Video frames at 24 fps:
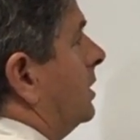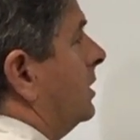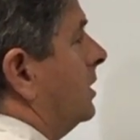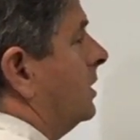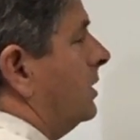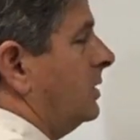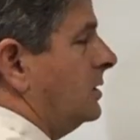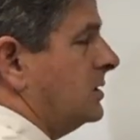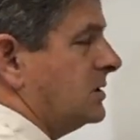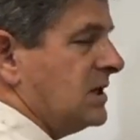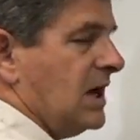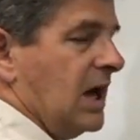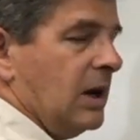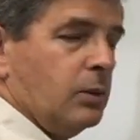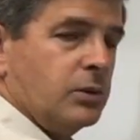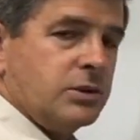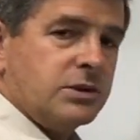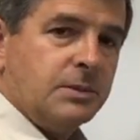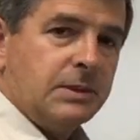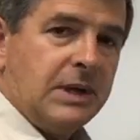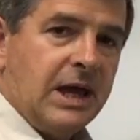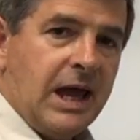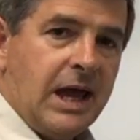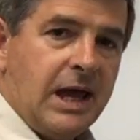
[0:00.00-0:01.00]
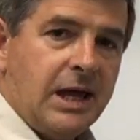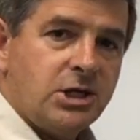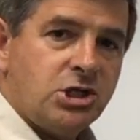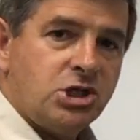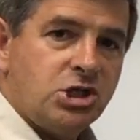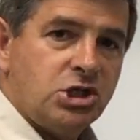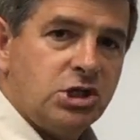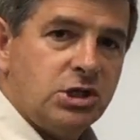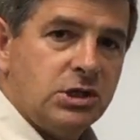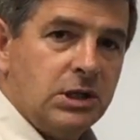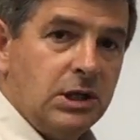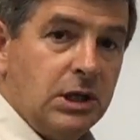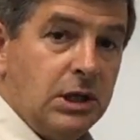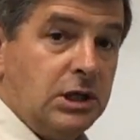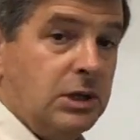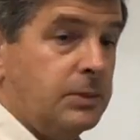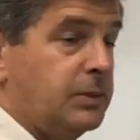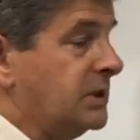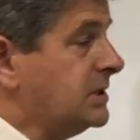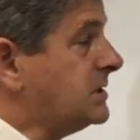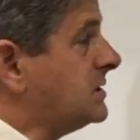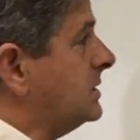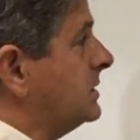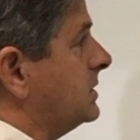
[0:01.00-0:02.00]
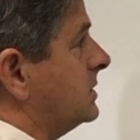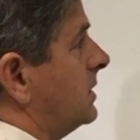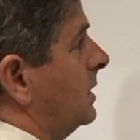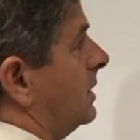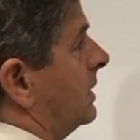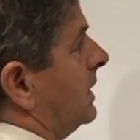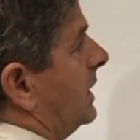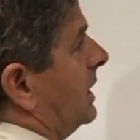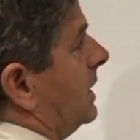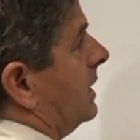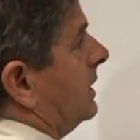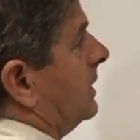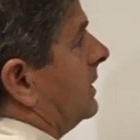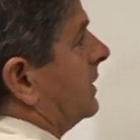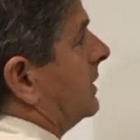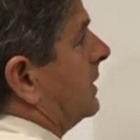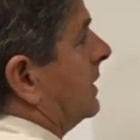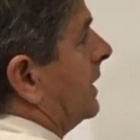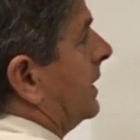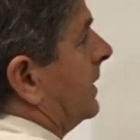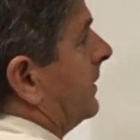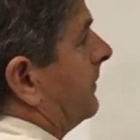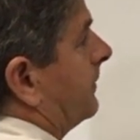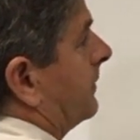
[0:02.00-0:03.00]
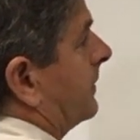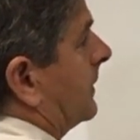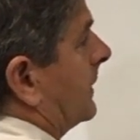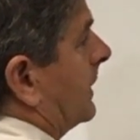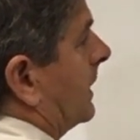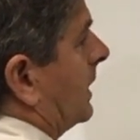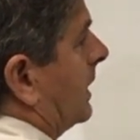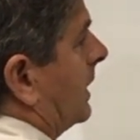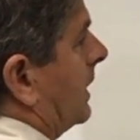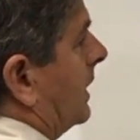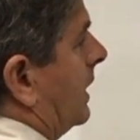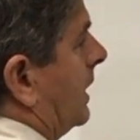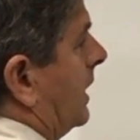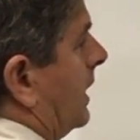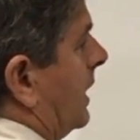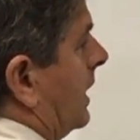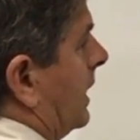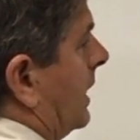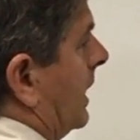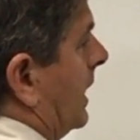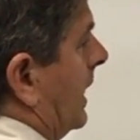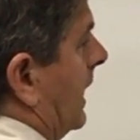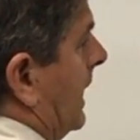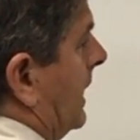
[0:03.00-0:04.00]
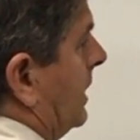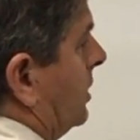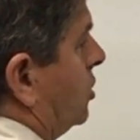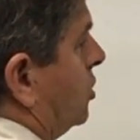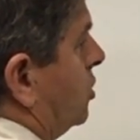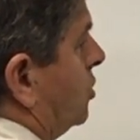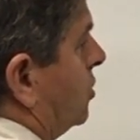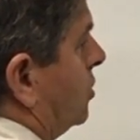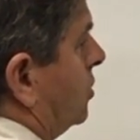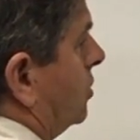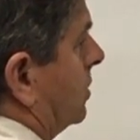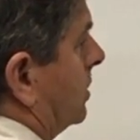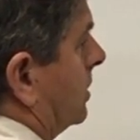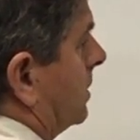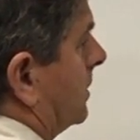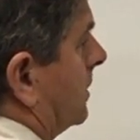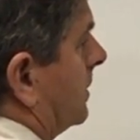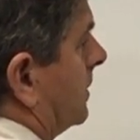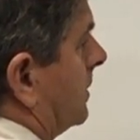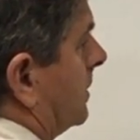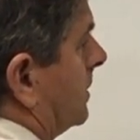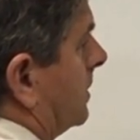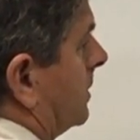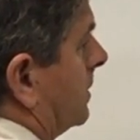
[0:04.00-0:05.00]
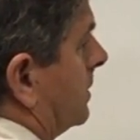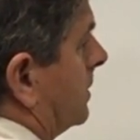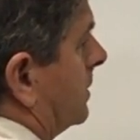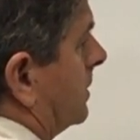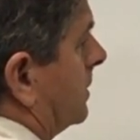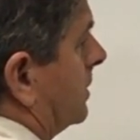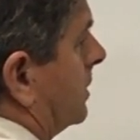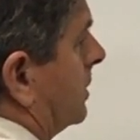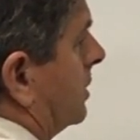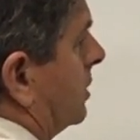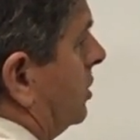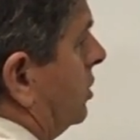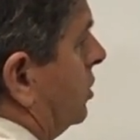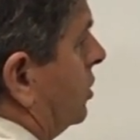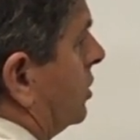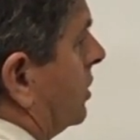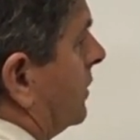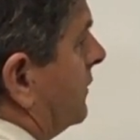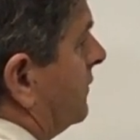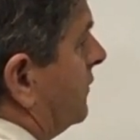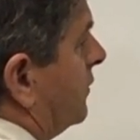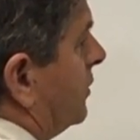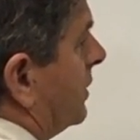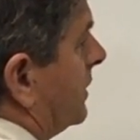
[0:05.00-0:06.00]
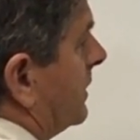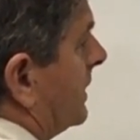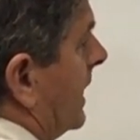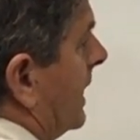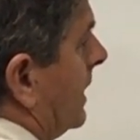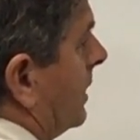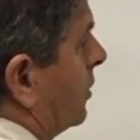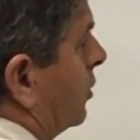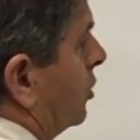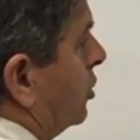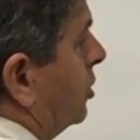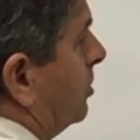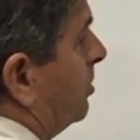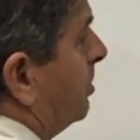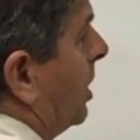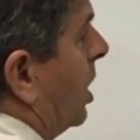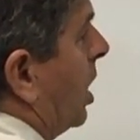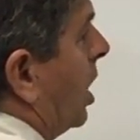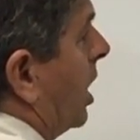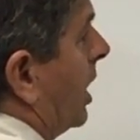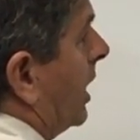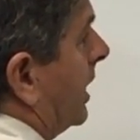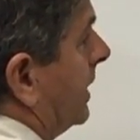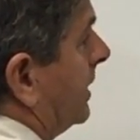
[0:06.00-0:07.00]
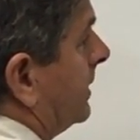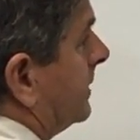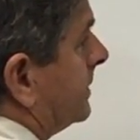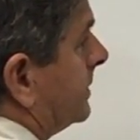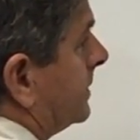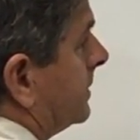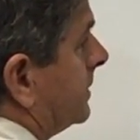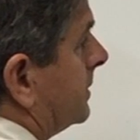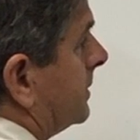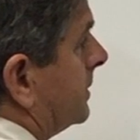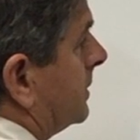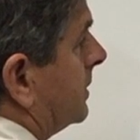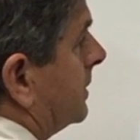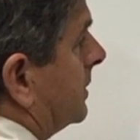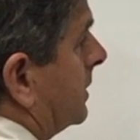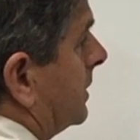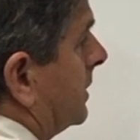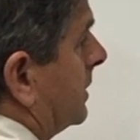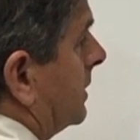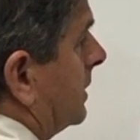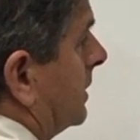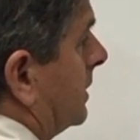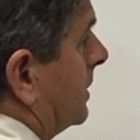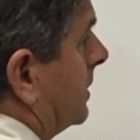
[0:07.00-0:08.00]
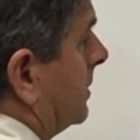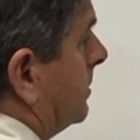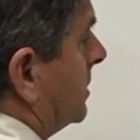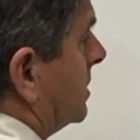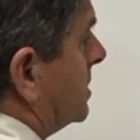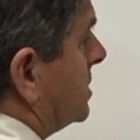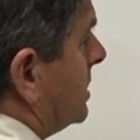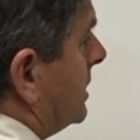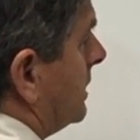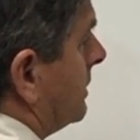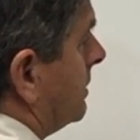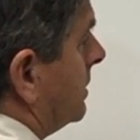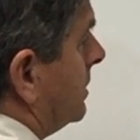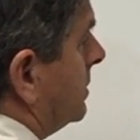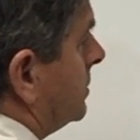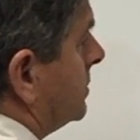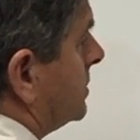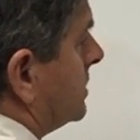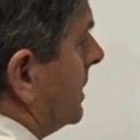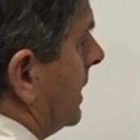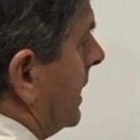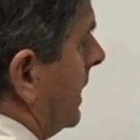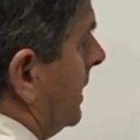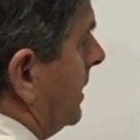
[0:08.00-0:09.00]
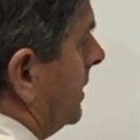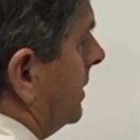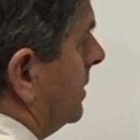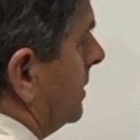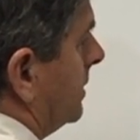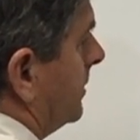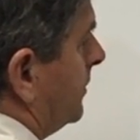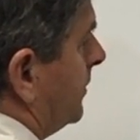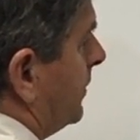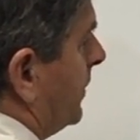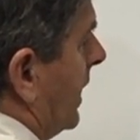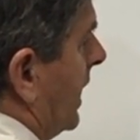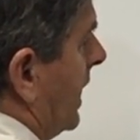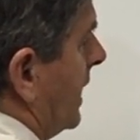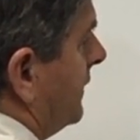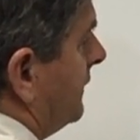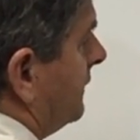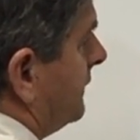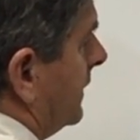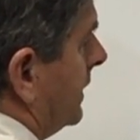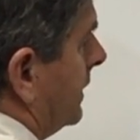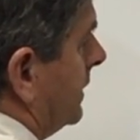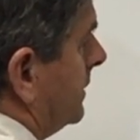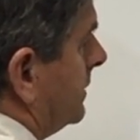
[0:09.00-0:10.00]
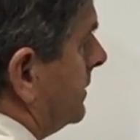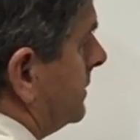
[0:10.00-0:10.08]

You start with some cash in your business, okay? And you convert that, or you buy materials and pay for